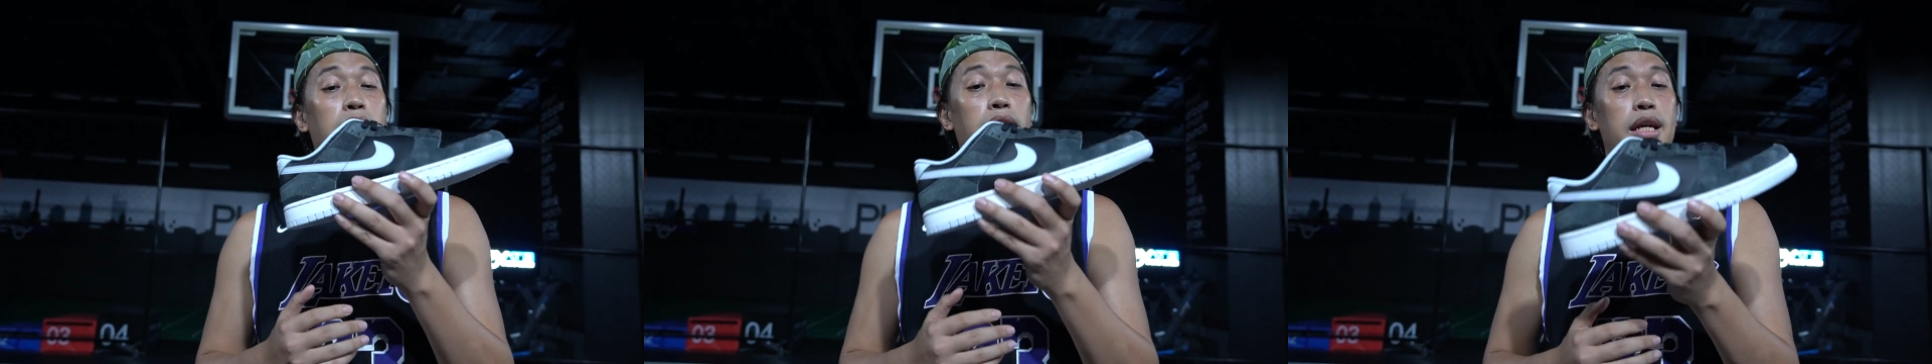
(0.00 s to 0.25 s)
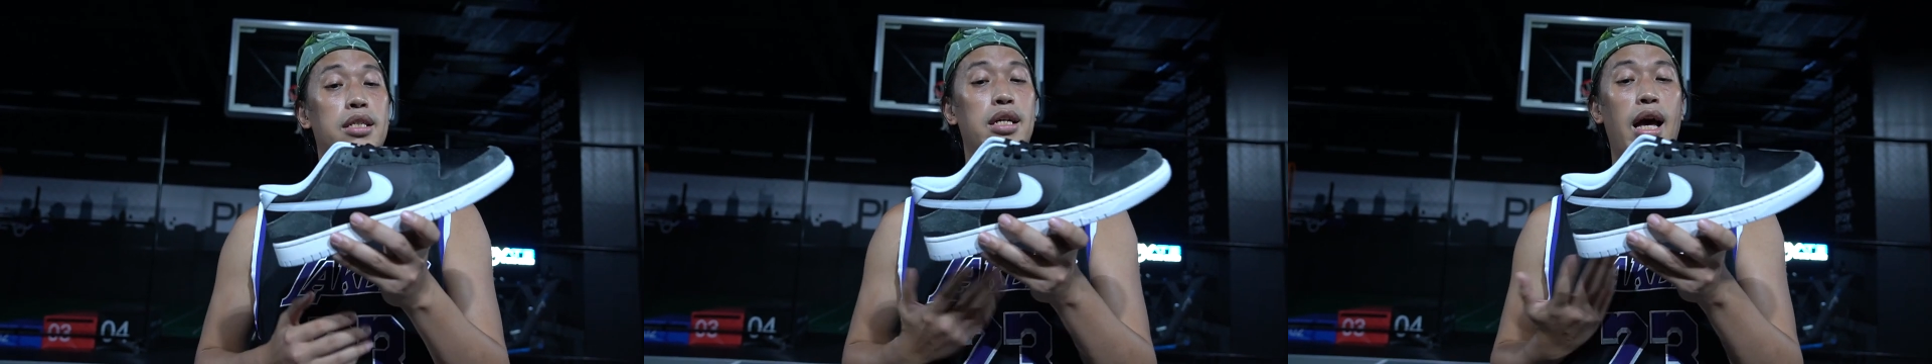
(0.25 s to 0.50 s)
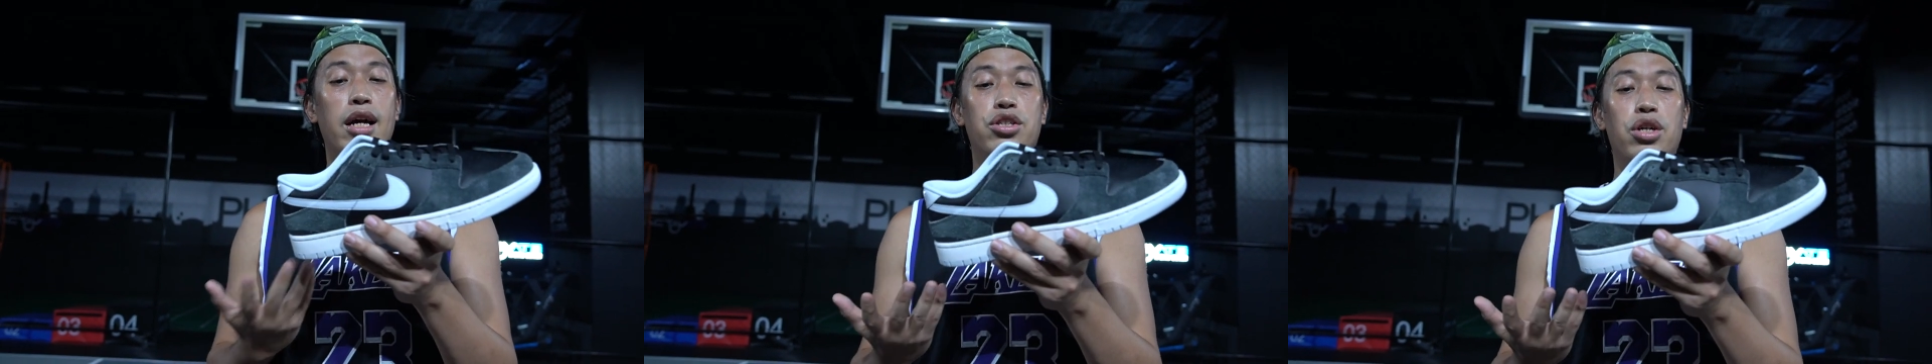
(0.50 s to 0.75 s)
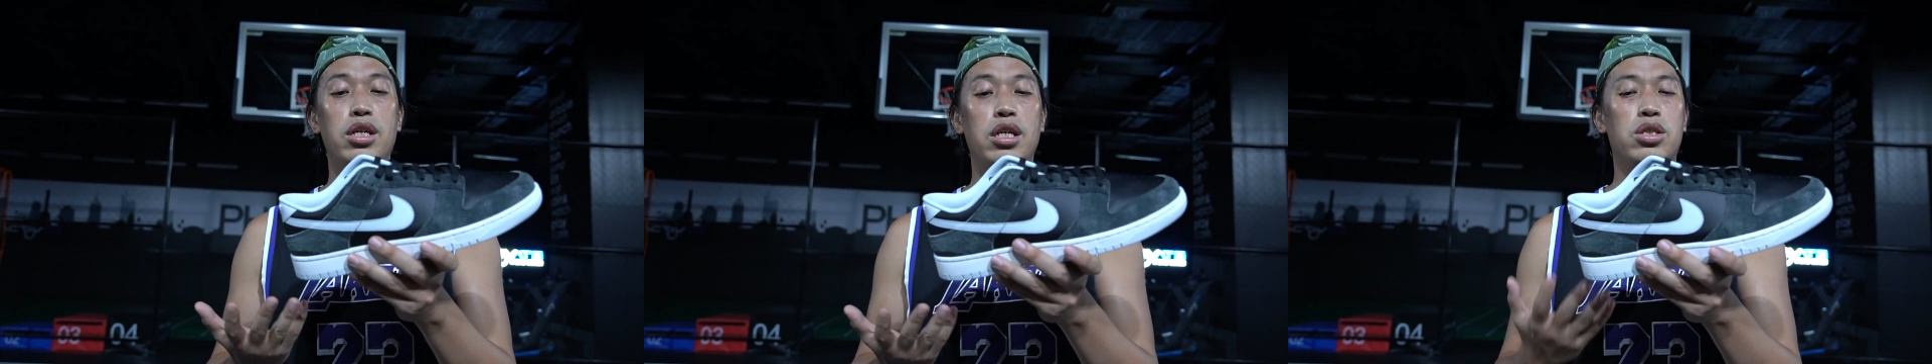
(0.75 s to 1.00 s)
is
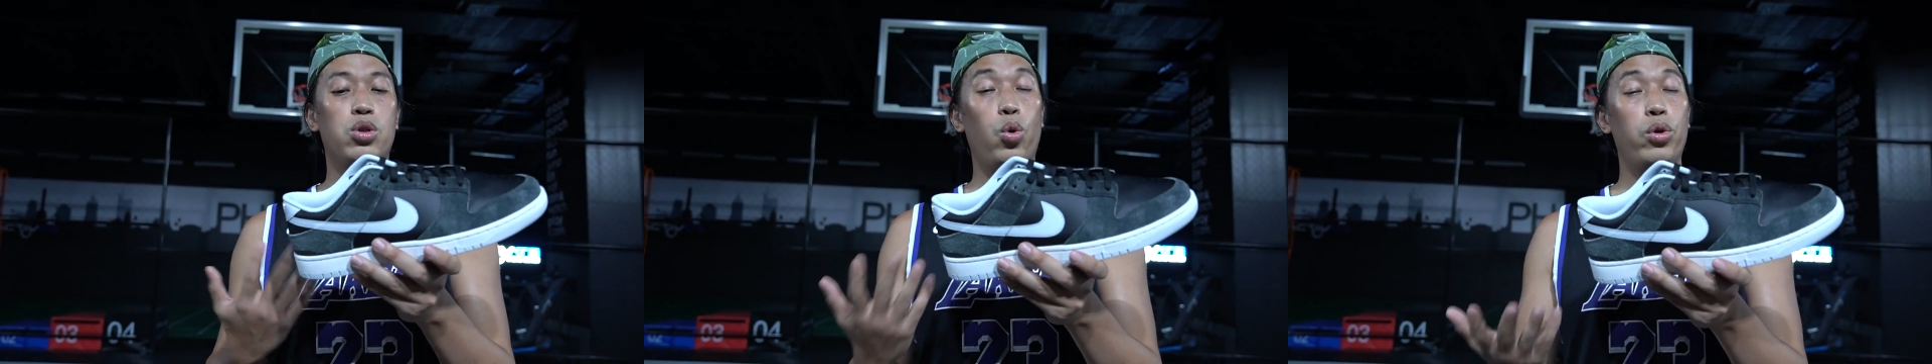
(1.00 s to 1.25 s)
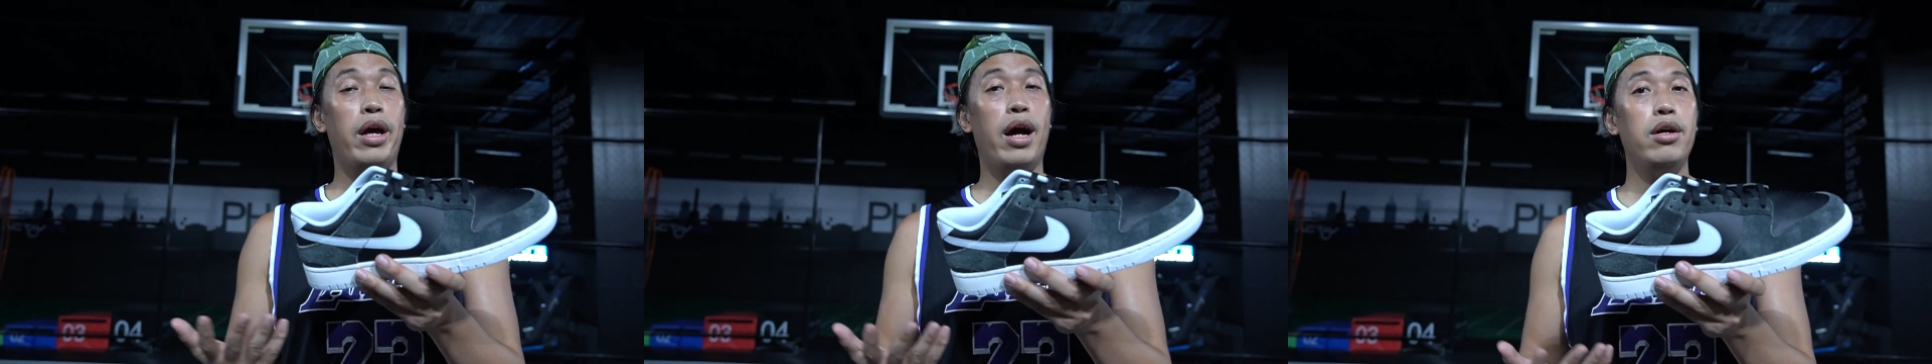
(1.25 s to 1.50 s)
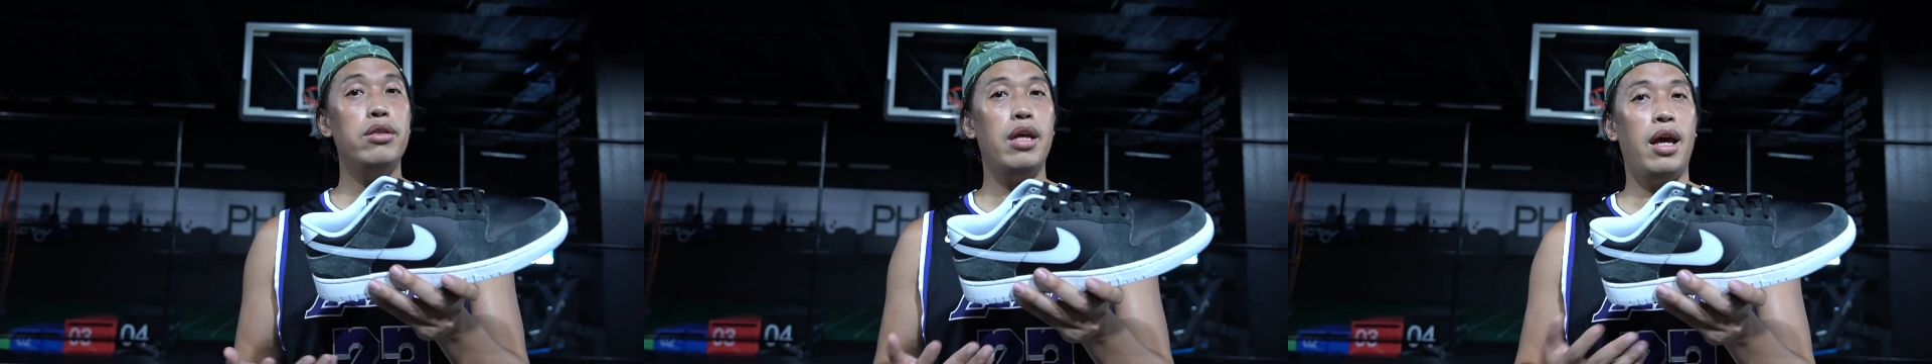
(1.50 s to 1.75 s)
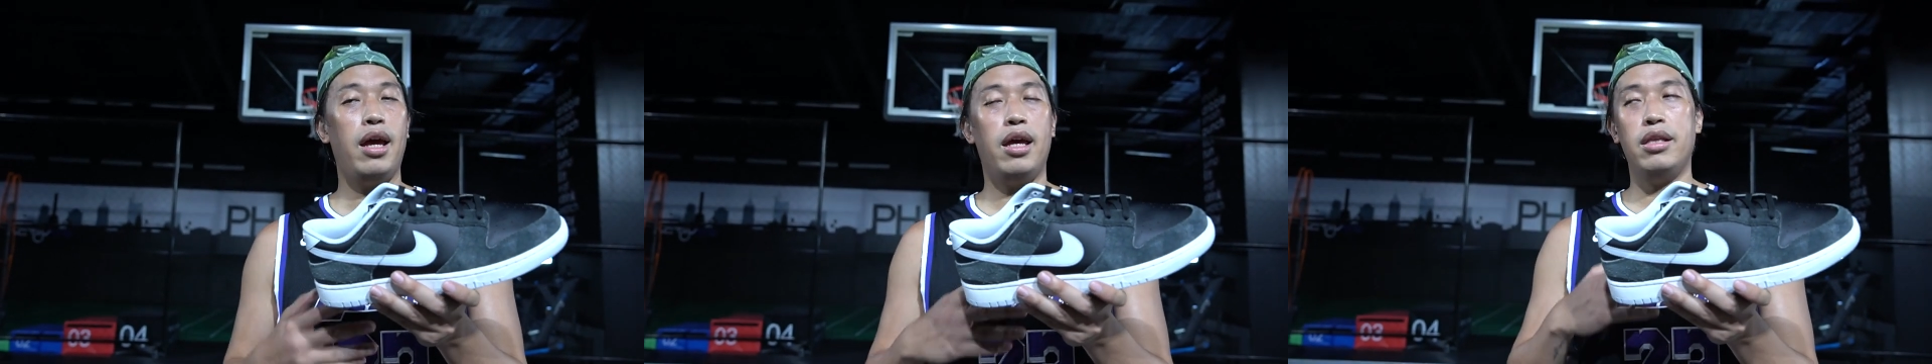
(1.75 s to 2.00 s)
actually sold out,
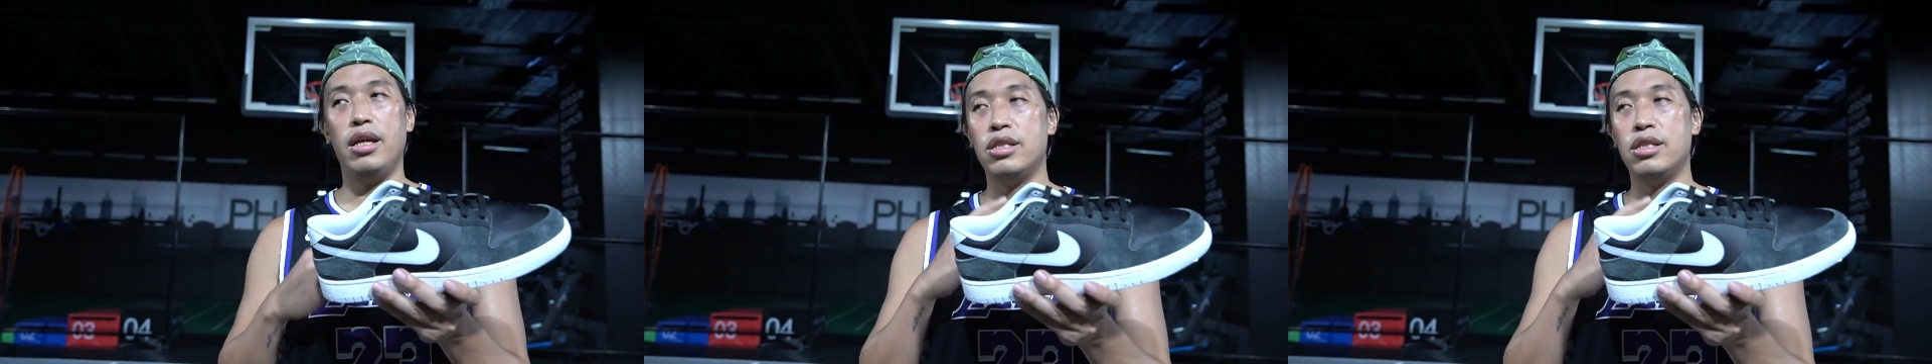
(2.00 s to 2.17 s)
and